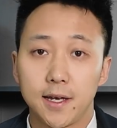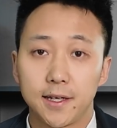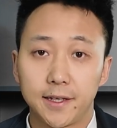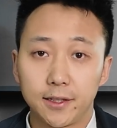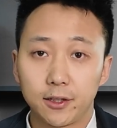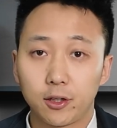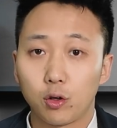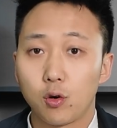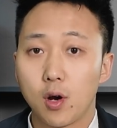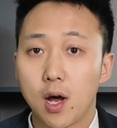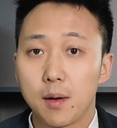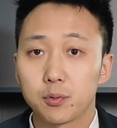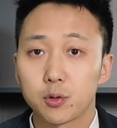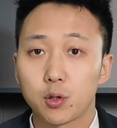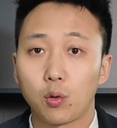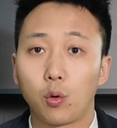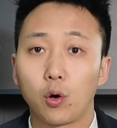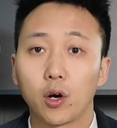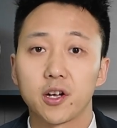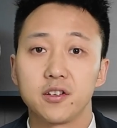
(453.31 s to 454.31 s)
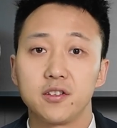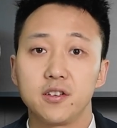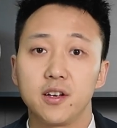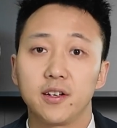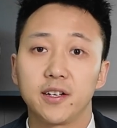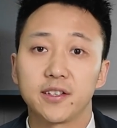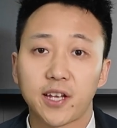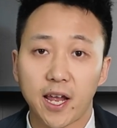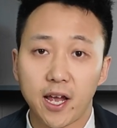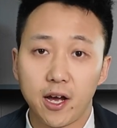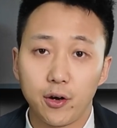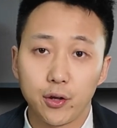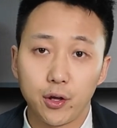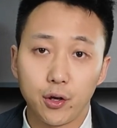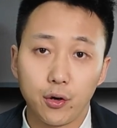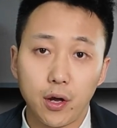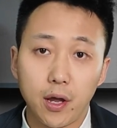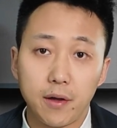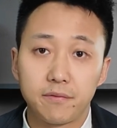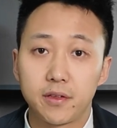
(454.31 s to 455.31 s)
interrupt, or clearly tell
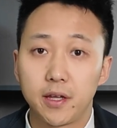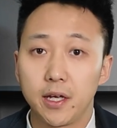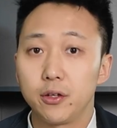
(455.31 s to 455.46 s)
you if